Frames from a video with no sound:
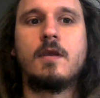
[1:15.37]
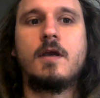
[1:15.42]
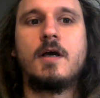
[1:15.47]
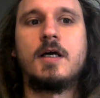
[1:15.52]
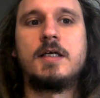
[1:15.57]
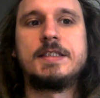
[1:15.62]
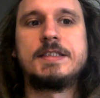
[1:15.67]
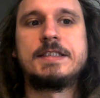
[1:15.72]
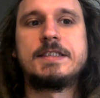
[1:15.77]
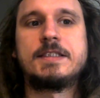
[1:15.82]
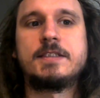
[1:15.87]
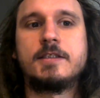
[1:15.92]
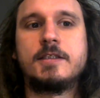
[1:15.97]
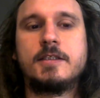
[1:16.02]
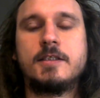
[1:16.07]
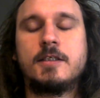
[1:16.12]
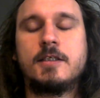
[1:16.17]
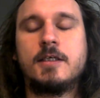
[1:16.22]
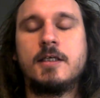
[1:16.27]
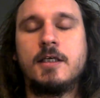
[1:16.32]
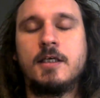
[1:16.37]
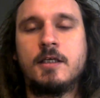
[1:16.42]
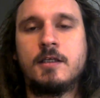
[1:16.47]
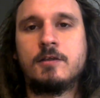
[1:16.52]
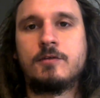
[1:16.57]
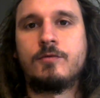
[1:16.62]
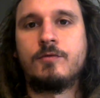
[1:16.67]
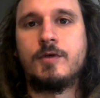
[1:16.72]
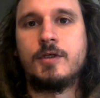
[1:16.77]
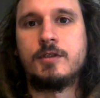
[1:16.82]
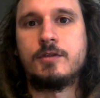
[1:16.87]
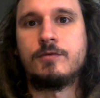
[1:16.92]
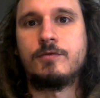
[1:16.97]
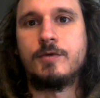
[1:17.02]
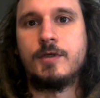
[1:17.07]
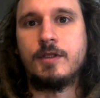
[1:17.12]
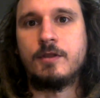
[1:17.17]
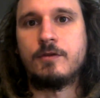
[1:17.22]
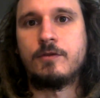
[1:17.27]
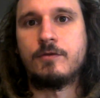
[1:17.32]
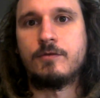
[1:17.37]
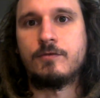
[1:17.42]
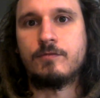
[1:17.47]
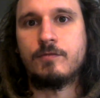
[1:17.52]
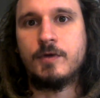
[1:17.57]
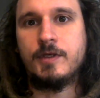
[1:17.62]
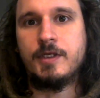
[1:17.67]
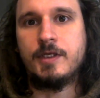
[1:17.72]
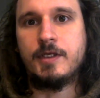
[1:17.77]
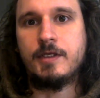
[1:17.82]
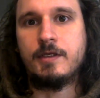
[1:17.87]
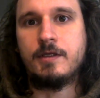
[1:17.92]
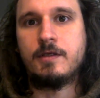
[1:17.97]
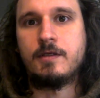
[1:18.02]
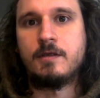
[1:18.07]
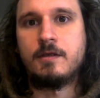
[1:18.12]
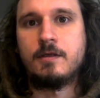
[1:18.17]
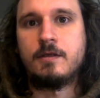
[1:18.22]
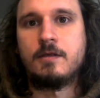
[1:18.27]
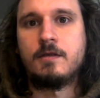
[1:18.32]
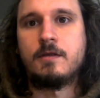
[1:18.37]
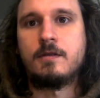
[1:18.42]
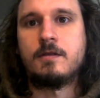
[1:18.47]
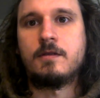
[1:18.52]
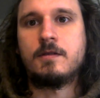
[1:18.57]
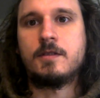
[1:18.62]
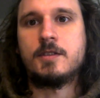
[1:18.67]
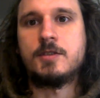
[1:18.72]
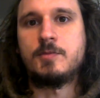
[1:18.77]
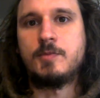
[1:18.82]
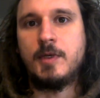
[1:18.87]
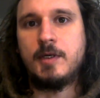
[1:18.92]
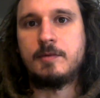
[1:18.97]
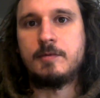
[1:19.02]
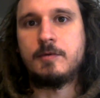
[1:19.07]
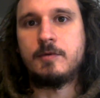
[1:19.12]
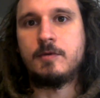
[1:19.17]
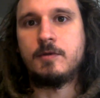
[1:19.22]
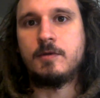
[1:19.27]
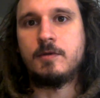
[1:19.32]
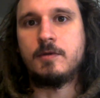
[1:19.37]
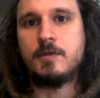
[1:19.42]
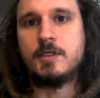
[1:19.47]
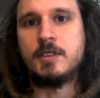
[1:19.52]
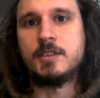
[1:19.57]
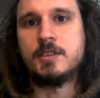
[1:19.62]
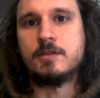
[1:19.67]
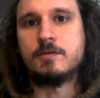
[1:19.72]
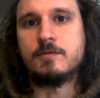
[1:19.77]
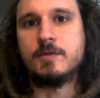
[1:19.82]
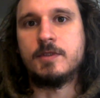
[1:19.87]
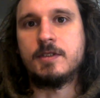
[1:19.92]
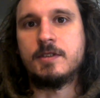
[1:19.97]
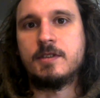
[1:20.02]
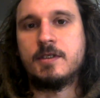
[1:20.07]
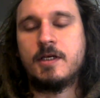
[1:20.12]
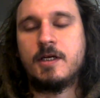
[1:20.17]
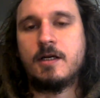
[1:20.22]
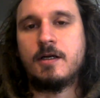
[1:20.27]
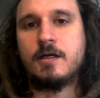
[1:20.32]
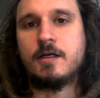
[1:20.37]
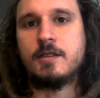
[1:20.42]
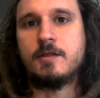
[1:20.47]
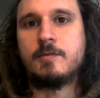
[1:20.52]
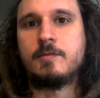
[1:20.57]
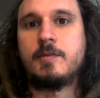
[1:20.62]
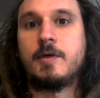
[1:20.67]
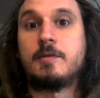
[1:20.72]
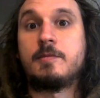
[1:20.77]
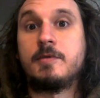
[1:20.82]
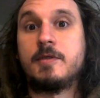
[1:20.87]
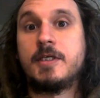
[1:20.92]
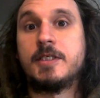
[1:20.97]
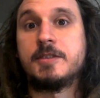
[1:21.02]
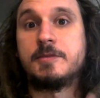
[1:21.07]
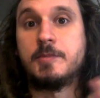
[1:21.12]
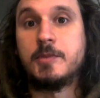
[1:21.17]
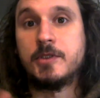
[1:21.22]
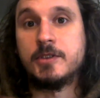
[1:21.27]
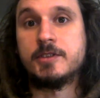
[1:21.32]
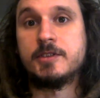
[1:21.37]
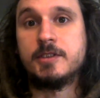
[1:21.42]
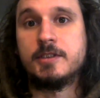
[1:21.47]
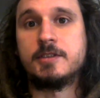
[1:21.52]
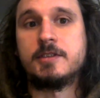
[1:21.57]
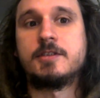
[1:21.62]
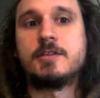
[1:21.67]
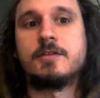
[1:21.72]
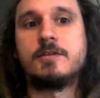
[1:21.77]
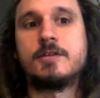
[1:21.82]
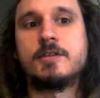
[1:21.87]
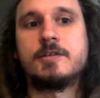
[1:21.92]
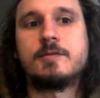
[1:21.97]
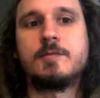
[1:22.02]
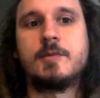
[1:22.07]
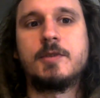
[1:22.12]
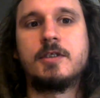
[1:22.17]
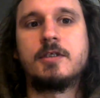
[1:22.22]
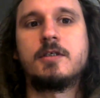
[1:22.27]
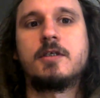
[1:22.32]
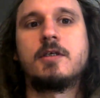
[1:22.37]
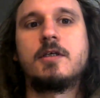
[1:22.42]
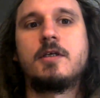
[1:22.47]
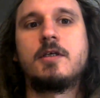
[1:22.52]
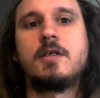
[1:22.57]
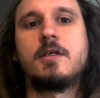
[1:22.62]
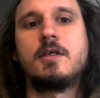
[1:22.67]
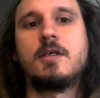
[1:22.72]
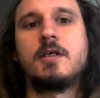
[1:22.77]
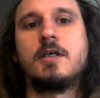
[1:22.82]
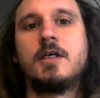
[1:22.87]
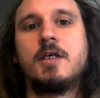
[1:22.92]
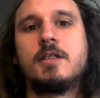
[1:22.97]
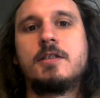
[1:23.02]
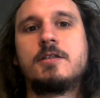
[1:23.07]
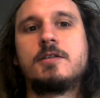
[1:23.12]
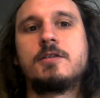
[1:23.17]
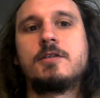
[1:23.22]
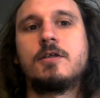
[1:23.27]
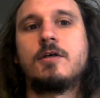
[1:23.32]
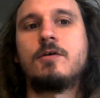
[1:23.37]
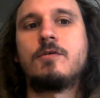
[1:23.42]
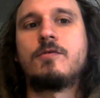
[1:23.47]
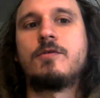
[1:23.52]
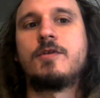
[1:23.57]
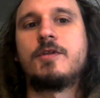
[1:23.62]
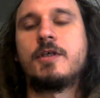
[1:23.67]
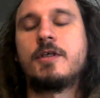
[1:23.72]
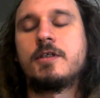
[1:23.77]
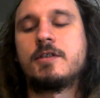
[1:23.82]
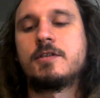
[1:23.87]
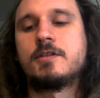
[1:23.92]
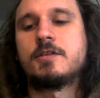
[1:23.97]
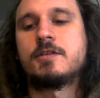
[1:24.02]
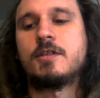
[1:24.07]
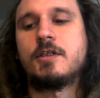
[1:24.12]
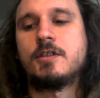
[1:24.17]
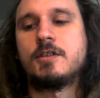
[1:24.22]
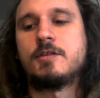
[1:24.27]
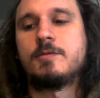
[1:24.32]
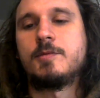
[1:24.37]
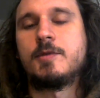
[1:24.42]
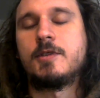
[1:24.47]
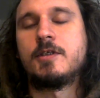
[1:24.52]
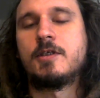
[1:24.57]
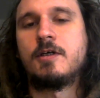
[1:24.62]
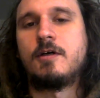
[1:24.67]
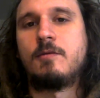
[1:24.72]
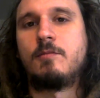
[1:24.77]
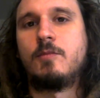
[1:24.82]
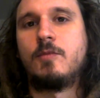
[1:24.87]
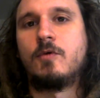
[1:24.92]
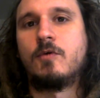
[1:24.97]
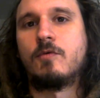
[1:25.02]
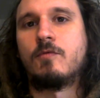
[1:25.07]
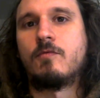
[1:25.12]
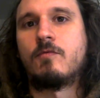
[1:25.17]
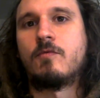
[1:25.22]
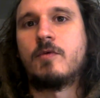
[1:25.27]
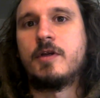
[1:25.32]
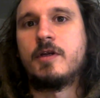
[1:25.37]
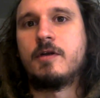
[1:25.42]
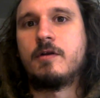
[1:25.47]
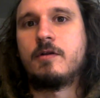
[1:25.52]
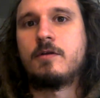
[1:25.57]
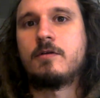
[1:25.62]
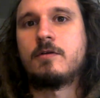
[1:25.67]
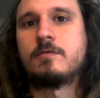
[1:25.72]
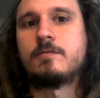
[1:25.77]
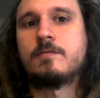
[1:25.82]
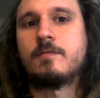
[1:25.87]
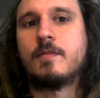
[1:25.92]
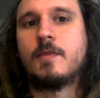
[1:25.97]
I see in 2023, this bubble isn't really there and the bubble has bursted, so to speak. And so things start to become more real.